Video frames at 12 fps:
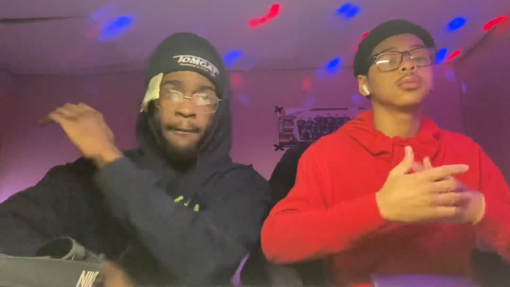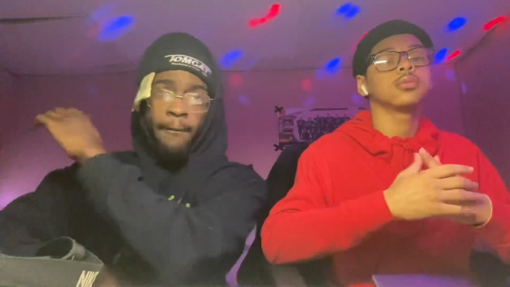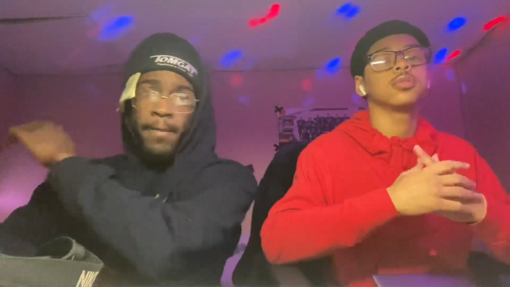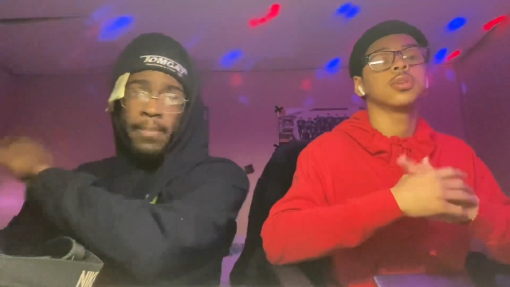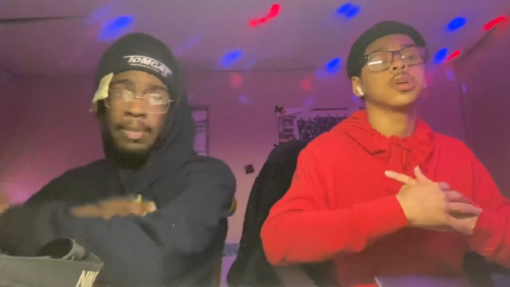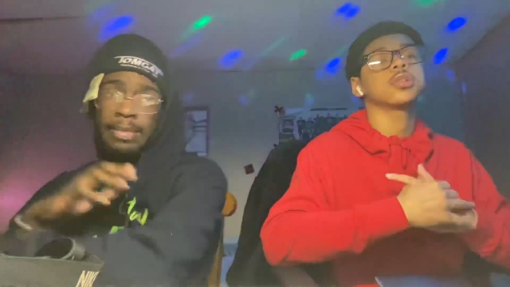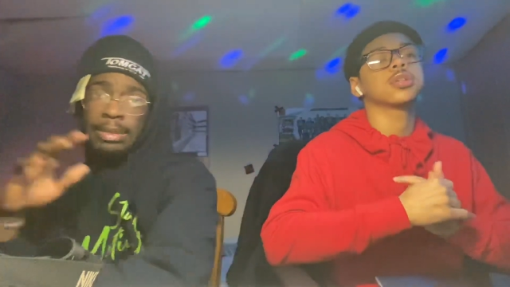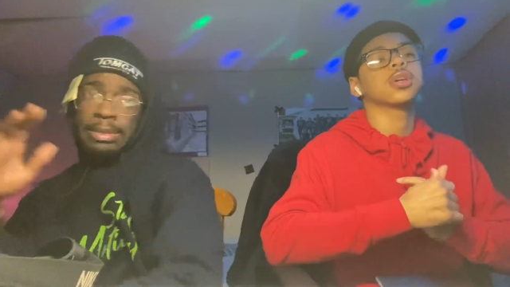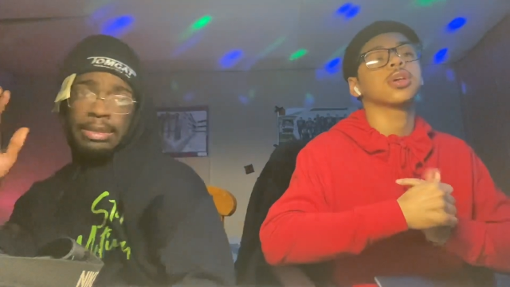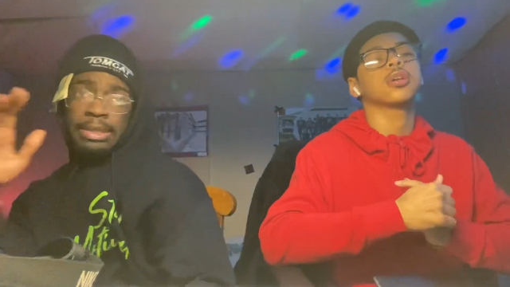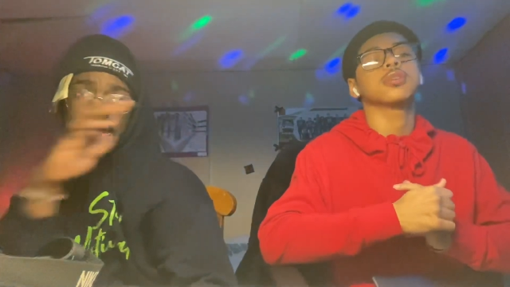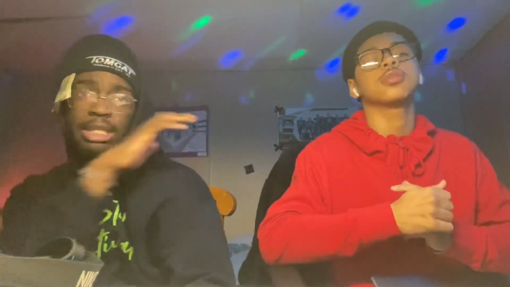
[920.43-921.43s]
Speaker 1: You know what I'm
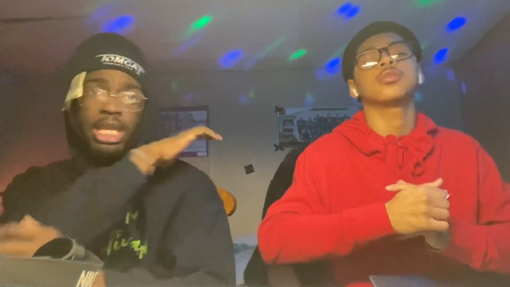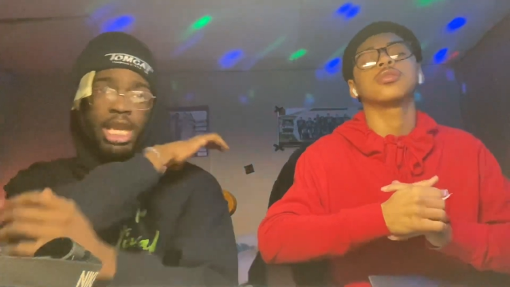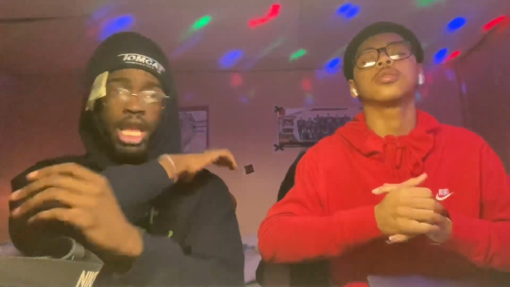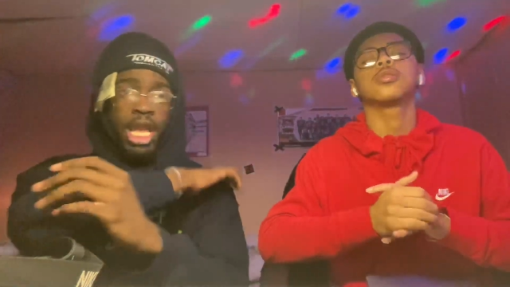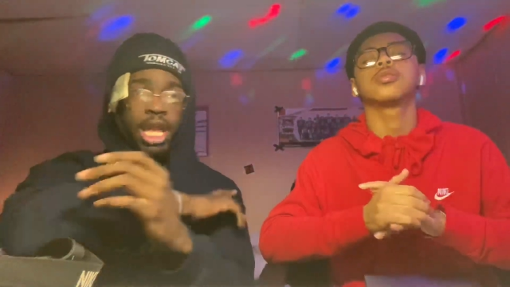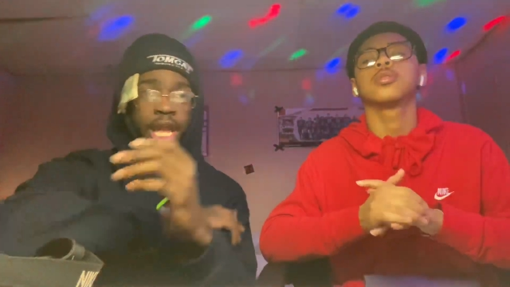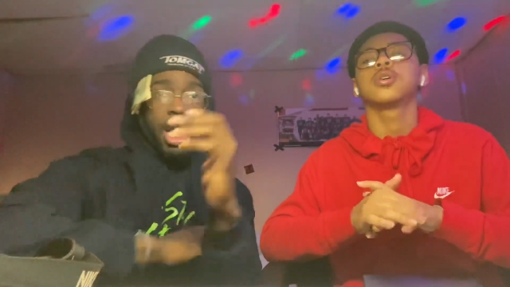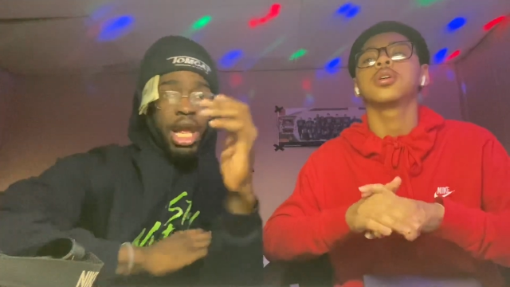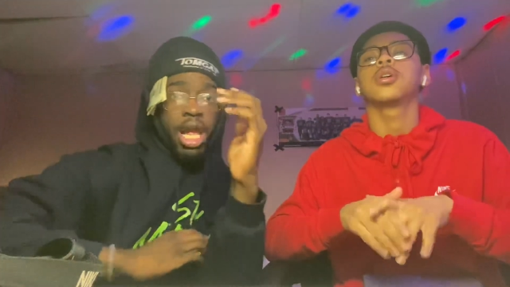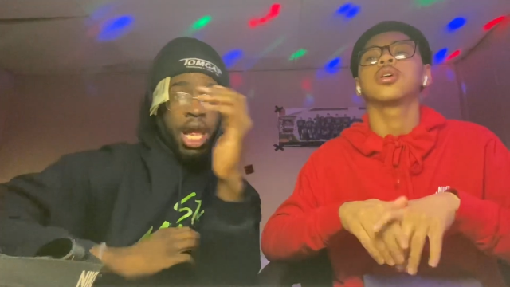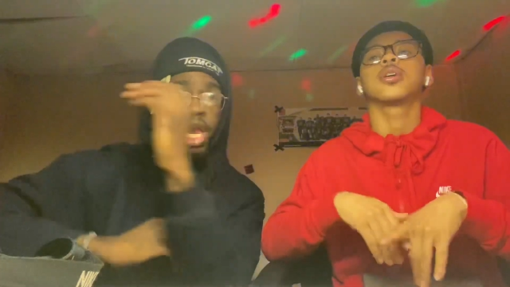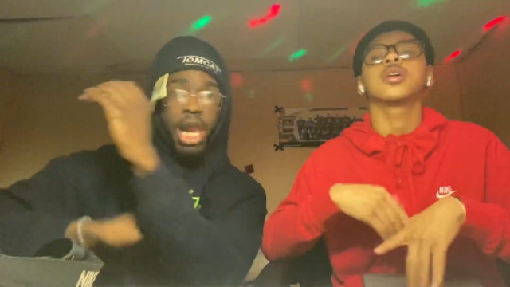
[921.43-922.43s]
saying? So
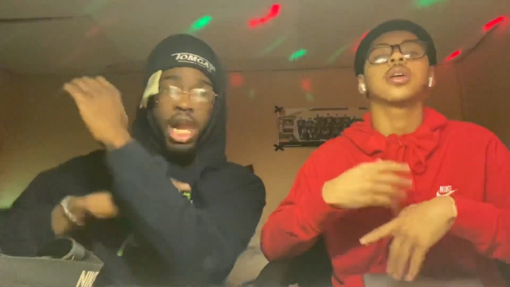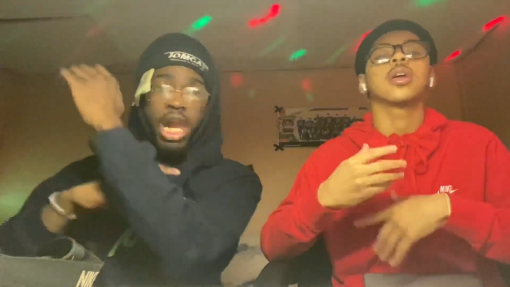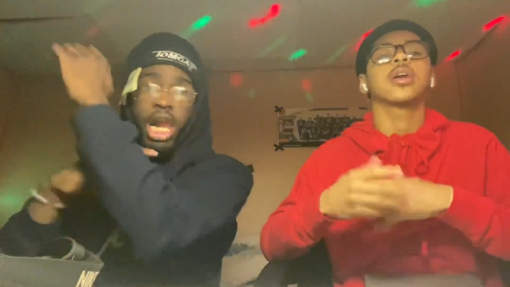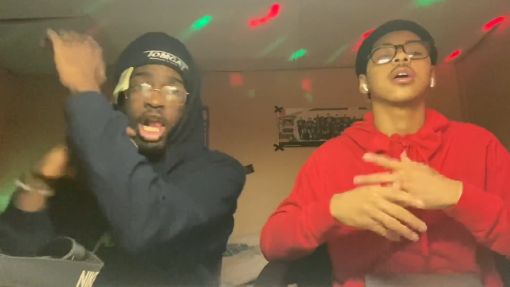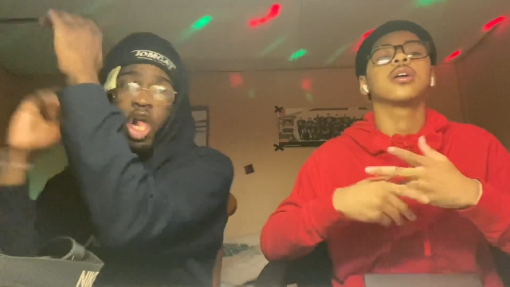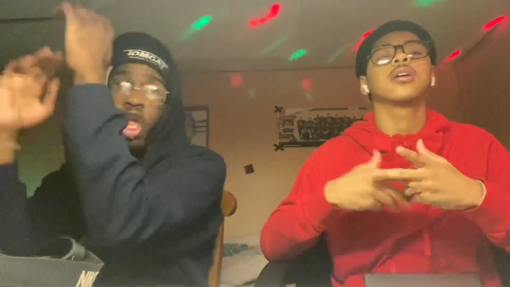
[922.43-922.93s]
yeah.